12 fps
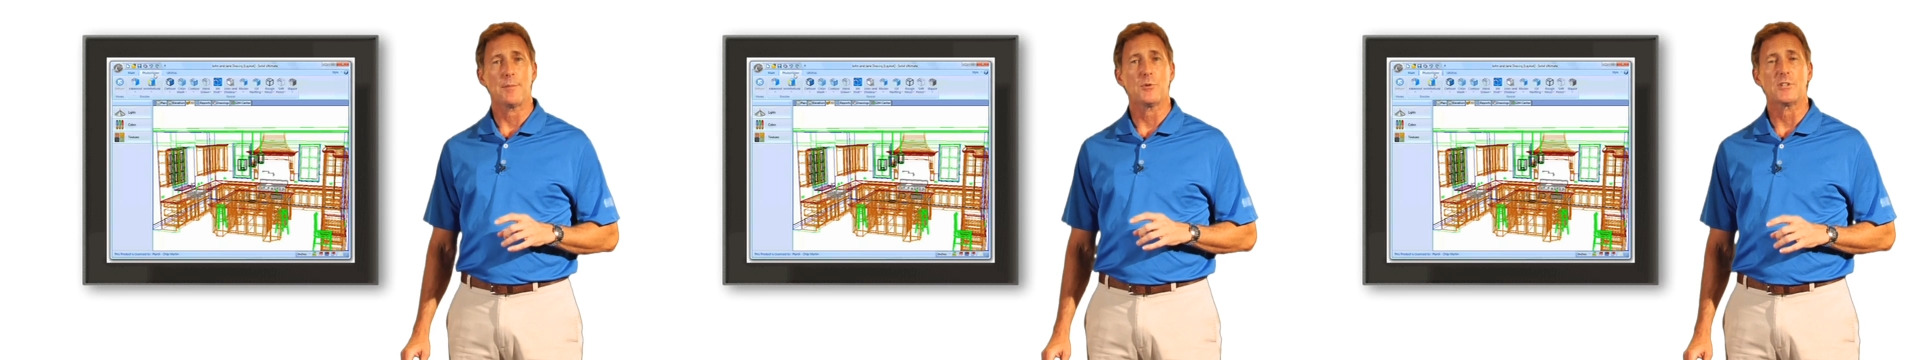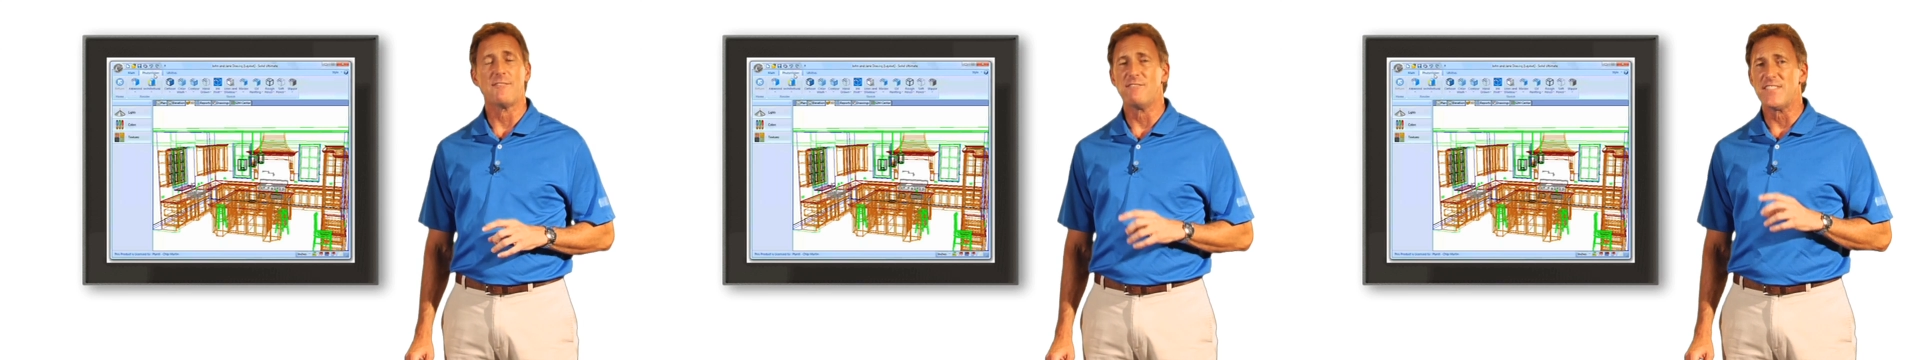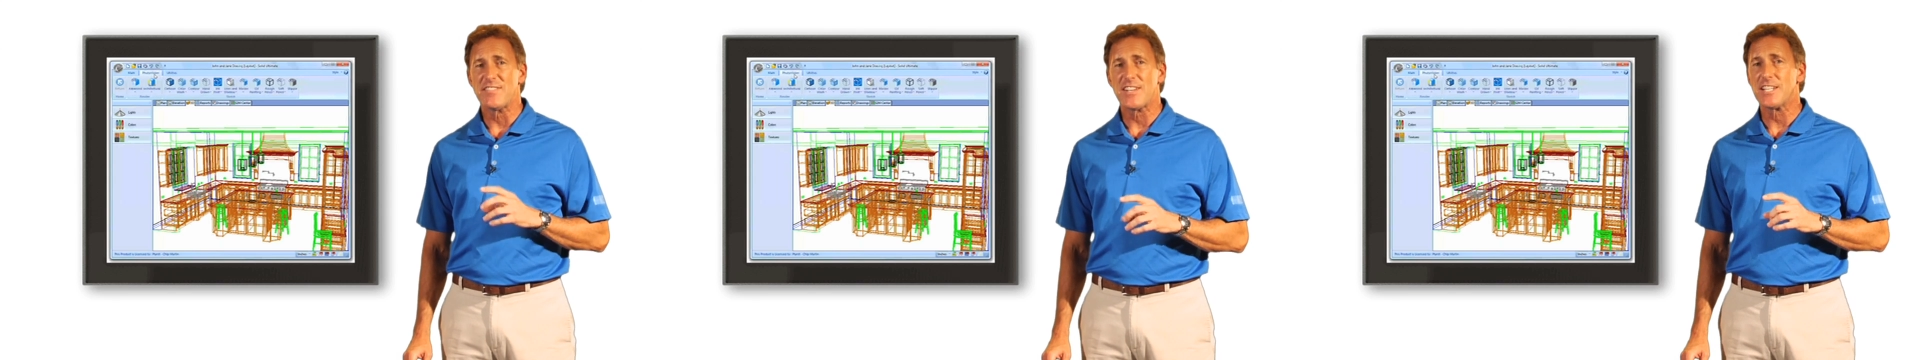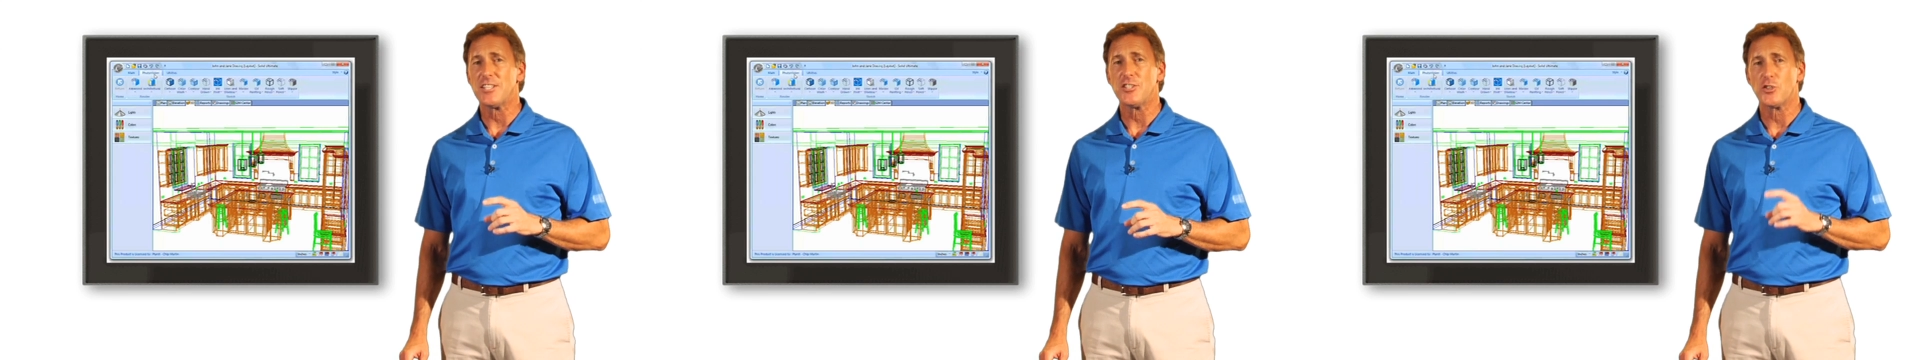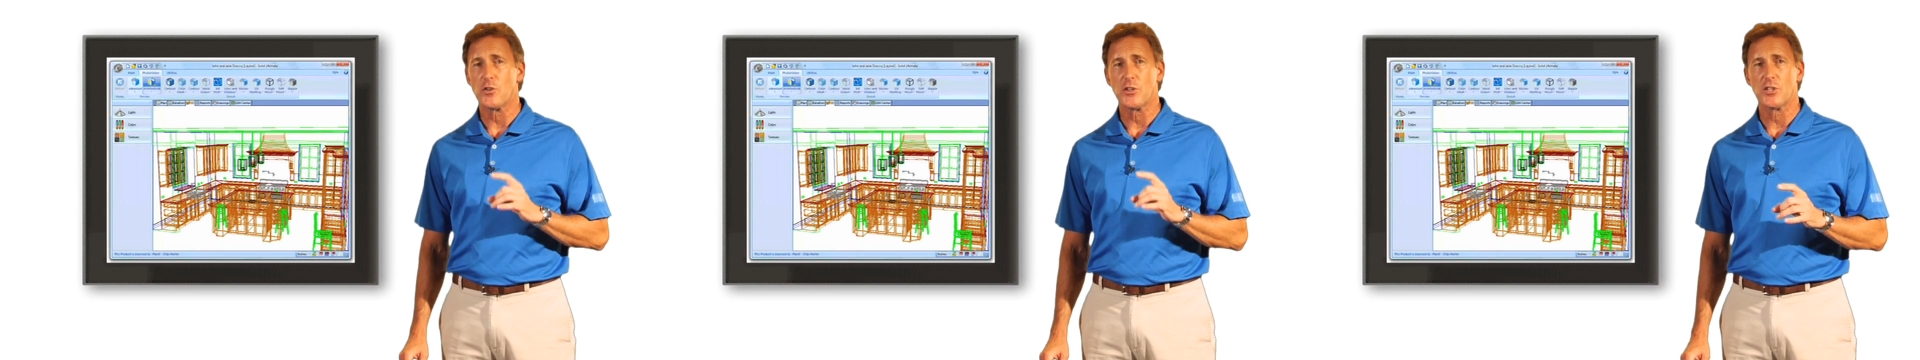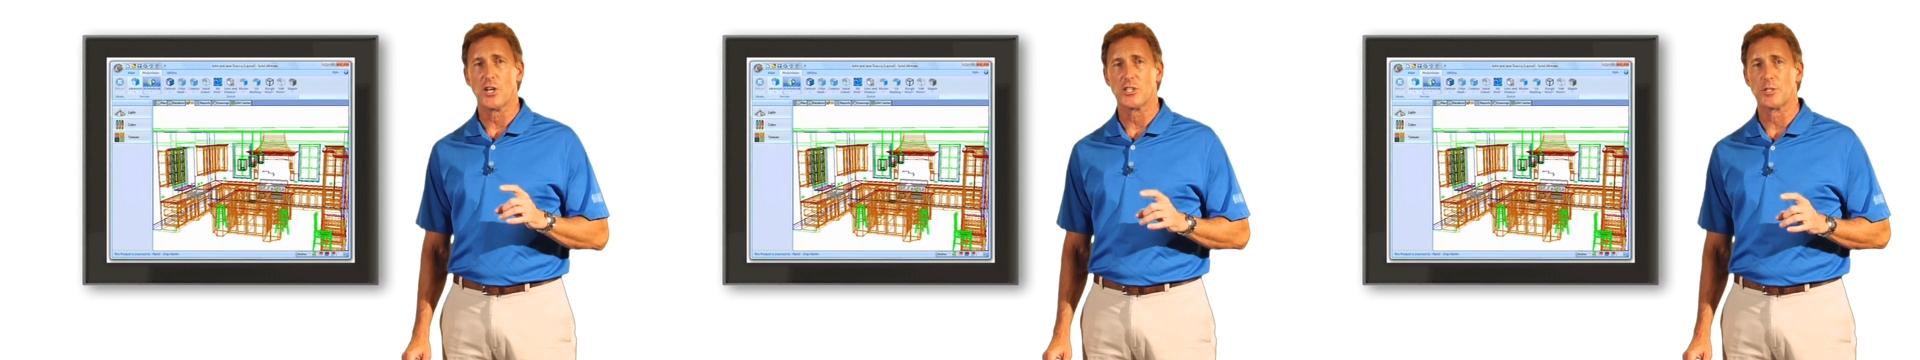able to vividly show the
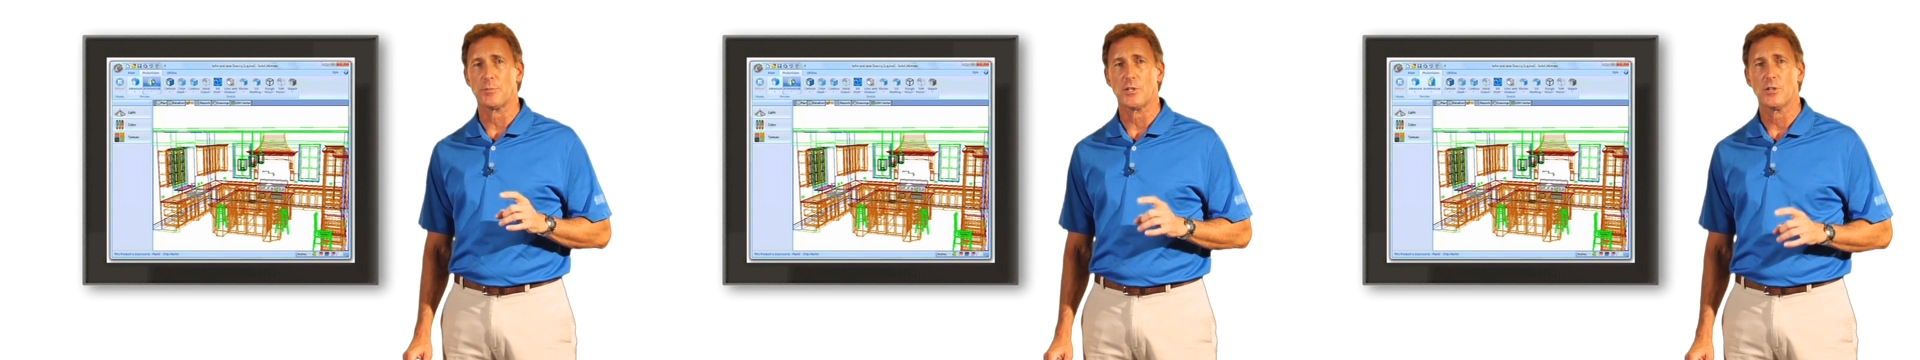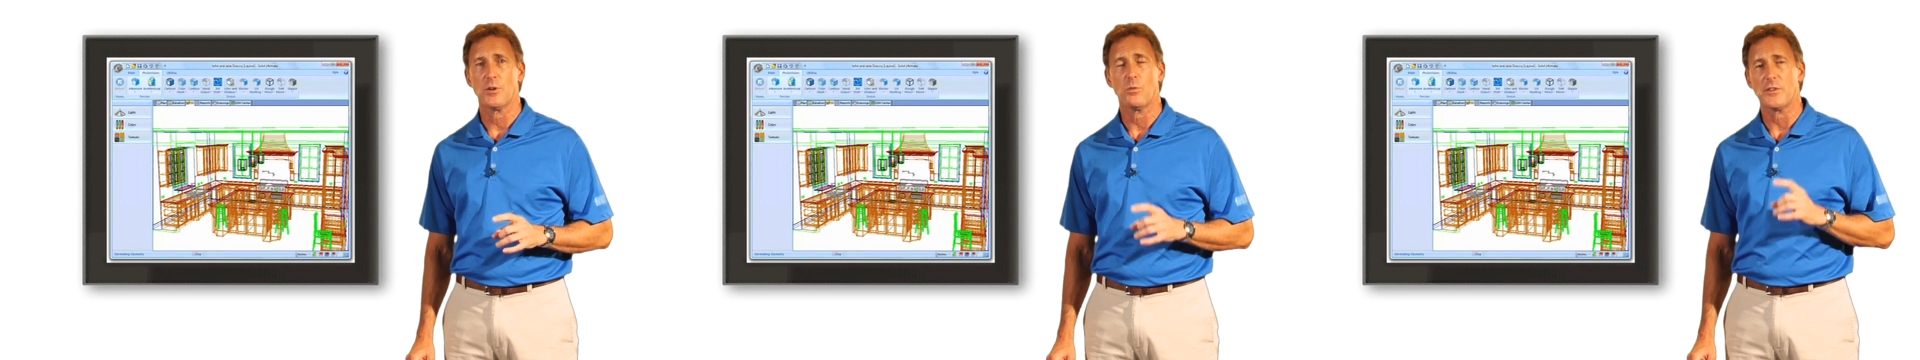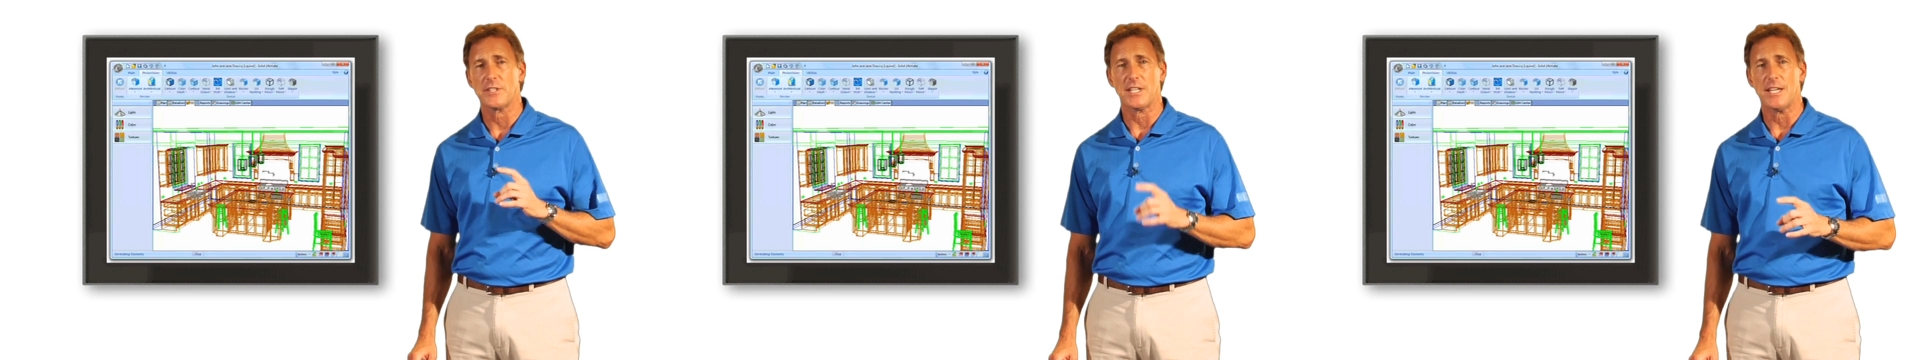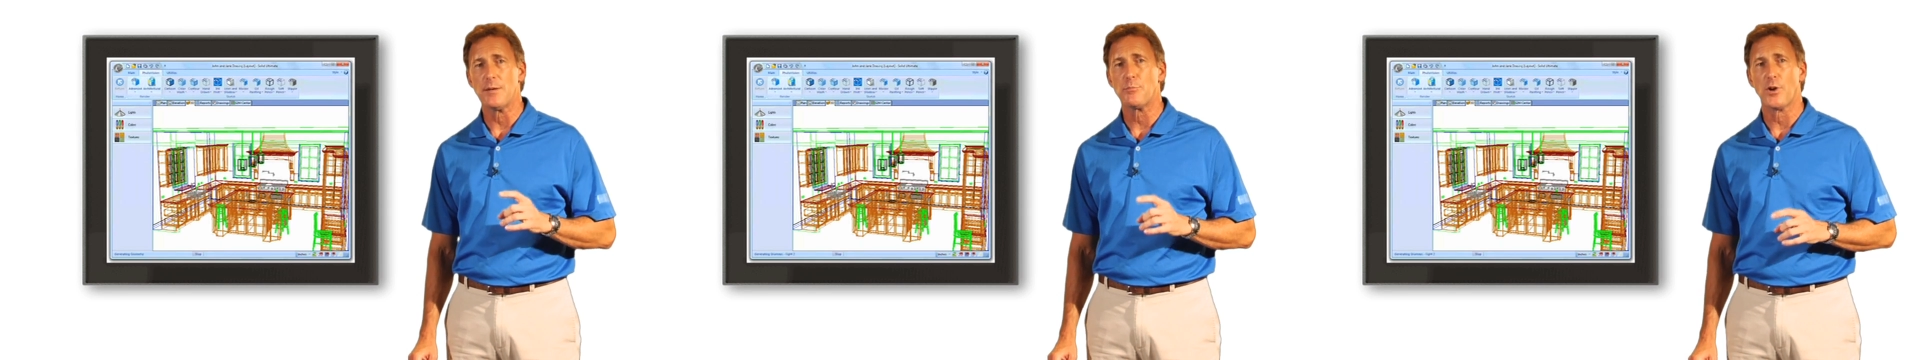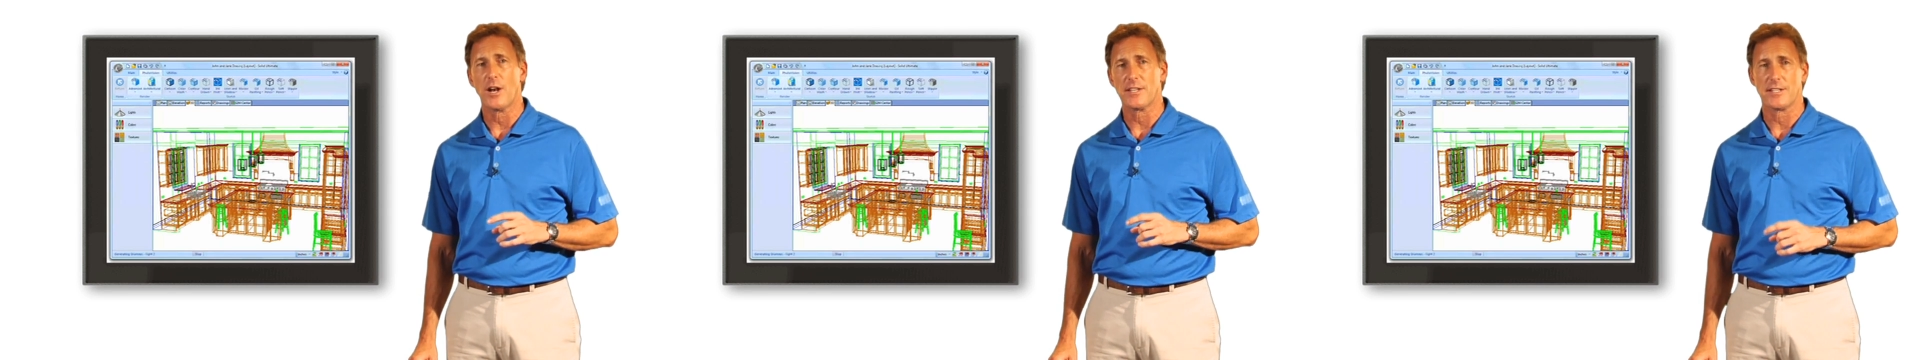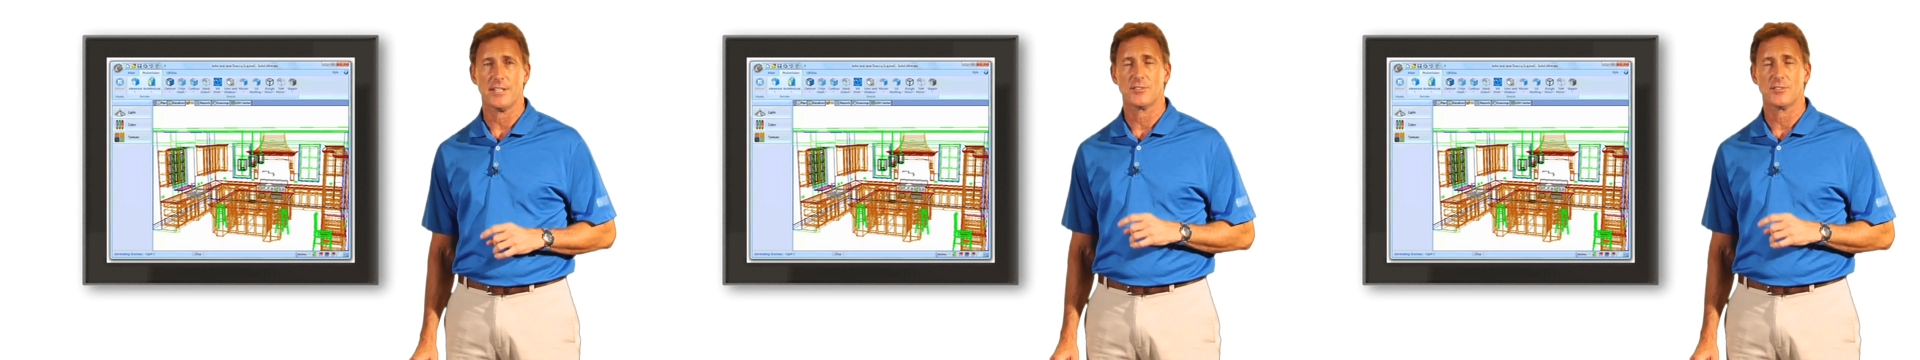customer what the end product